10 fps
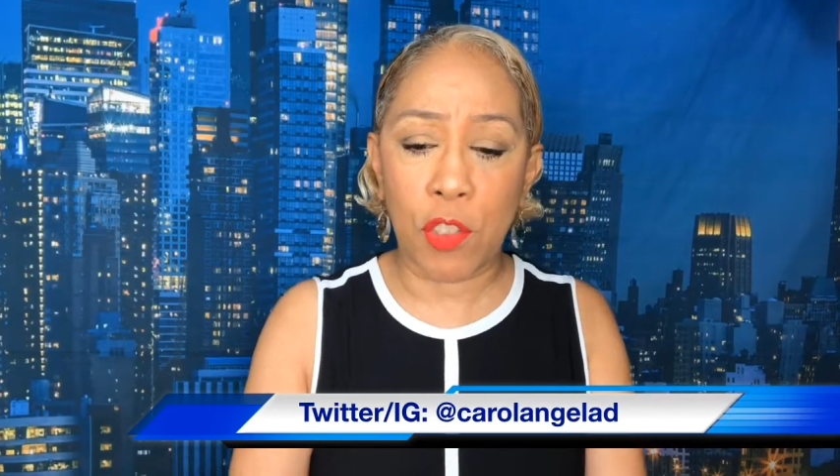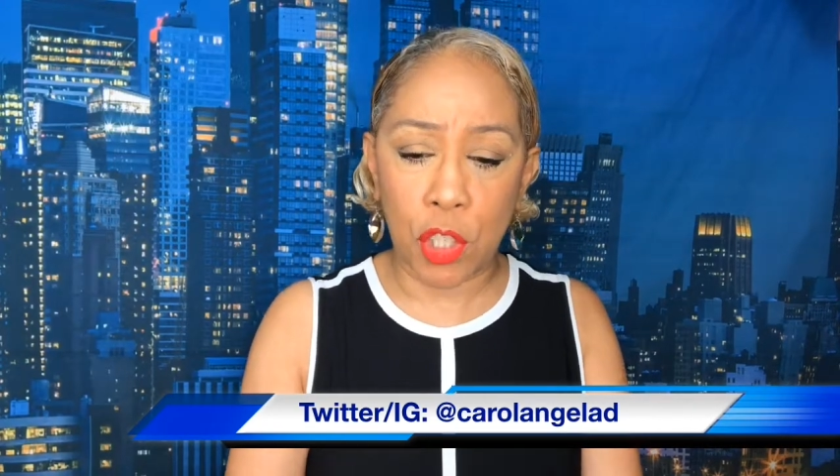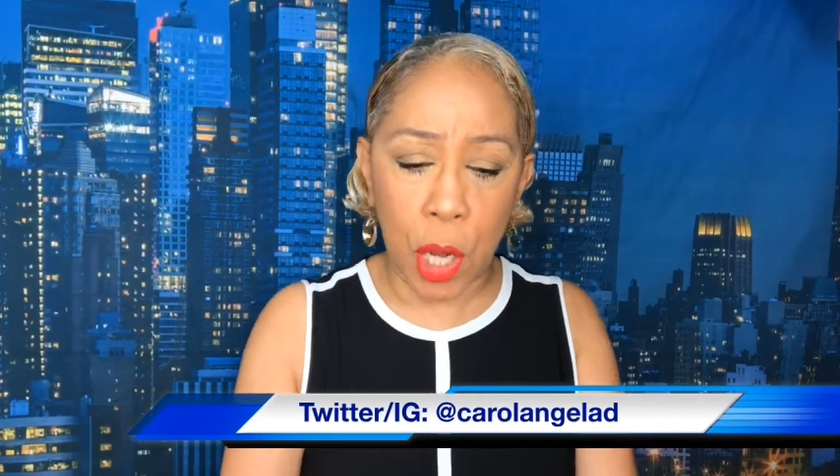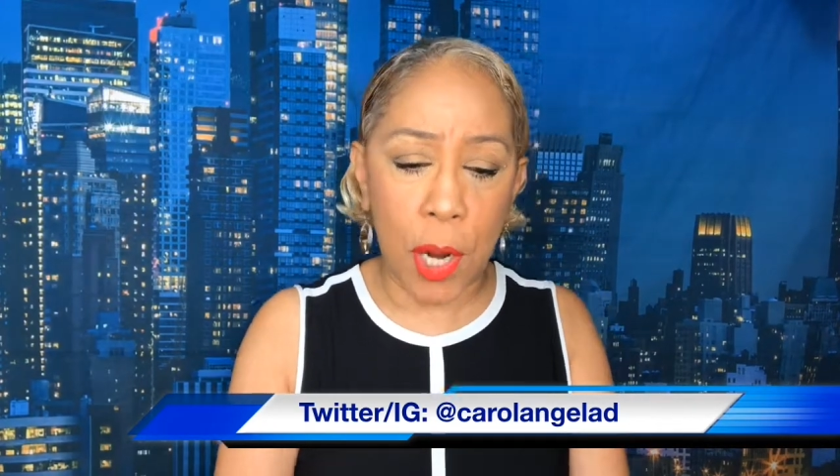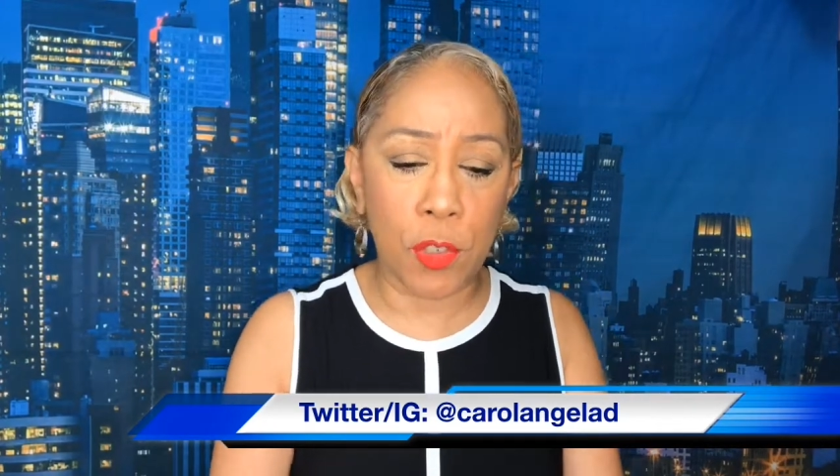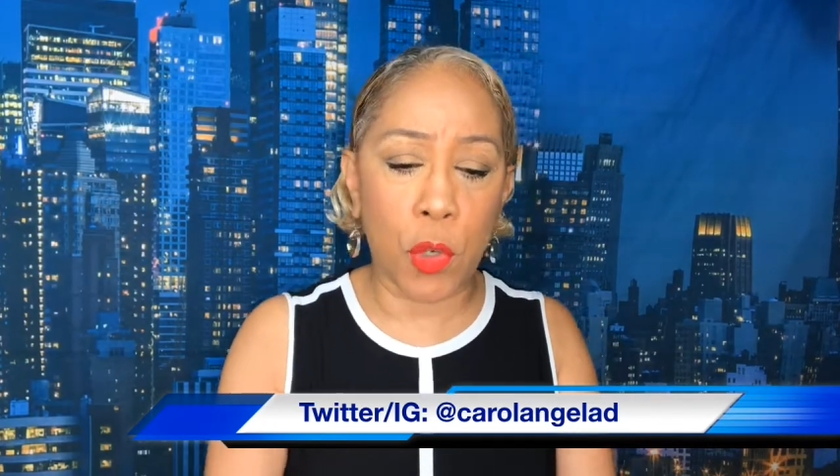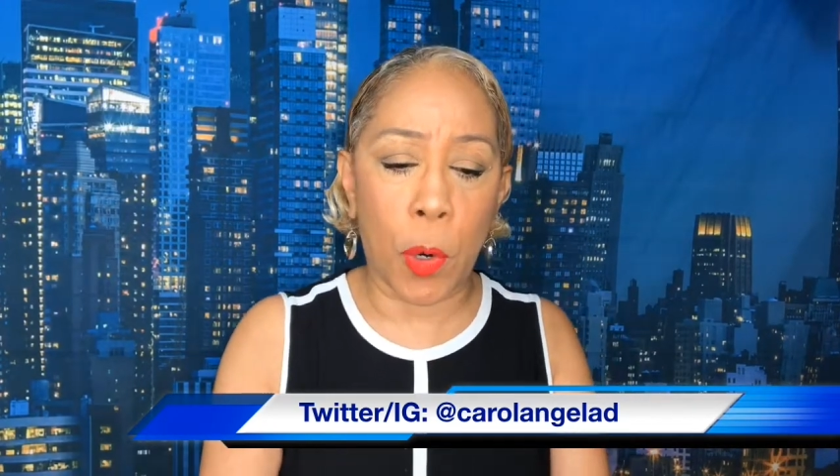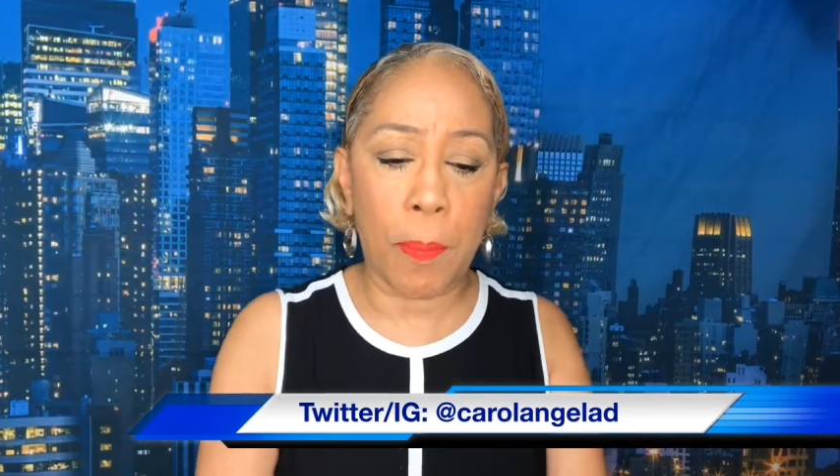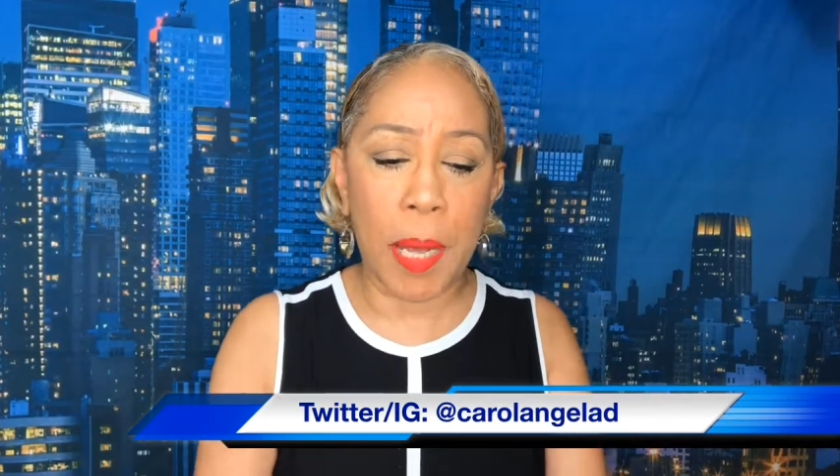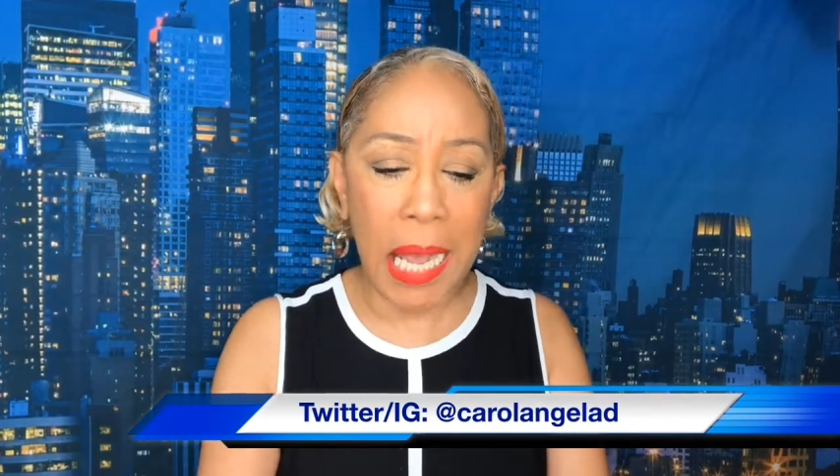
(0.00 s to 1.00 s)
charged or
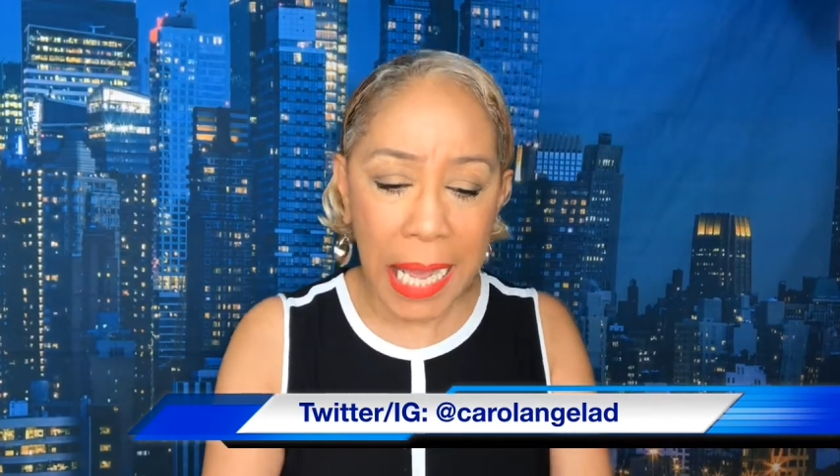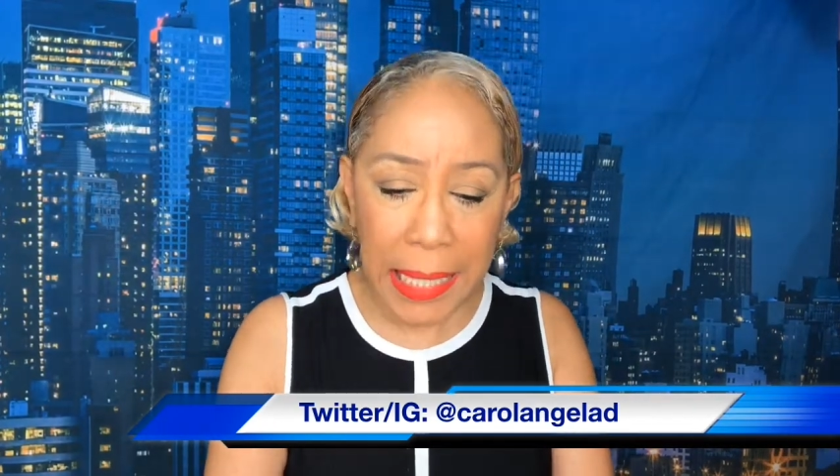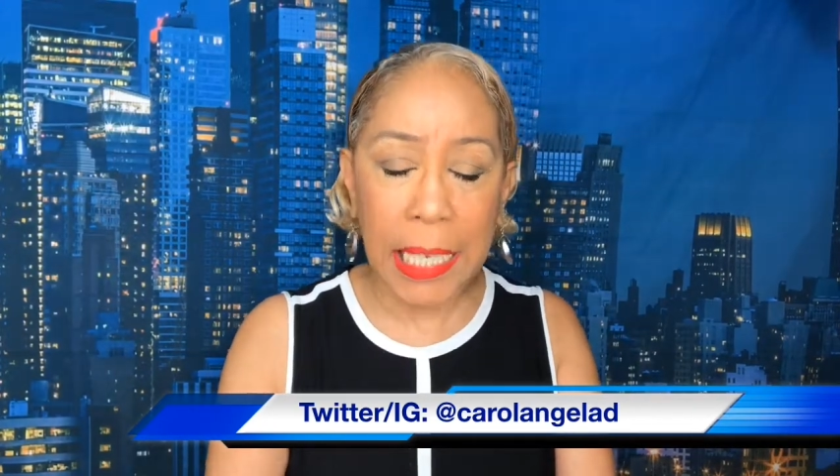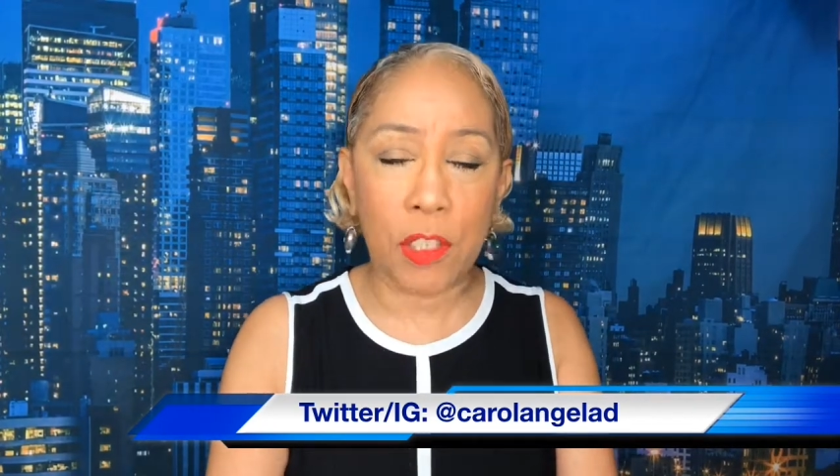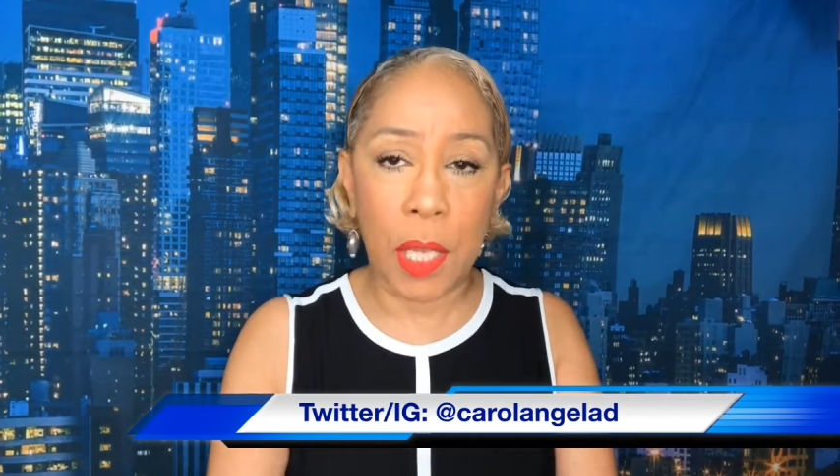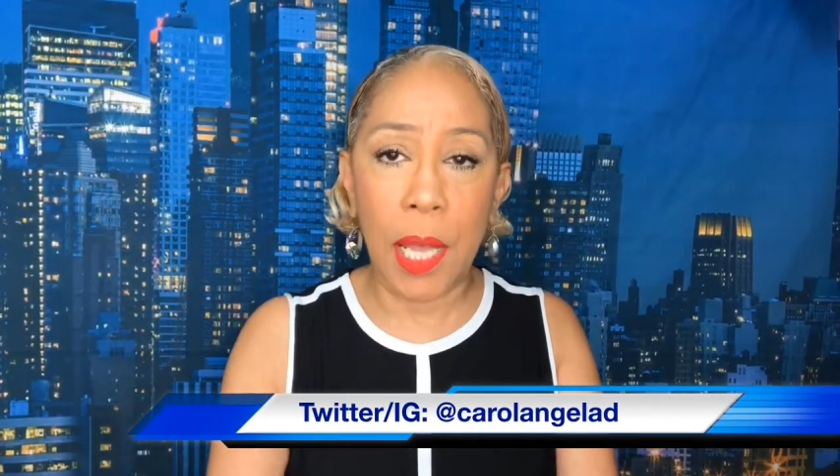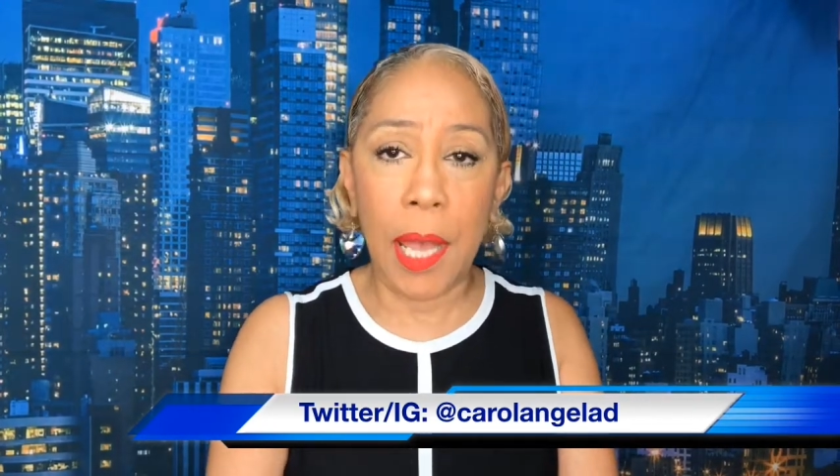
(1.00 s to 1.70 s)
punished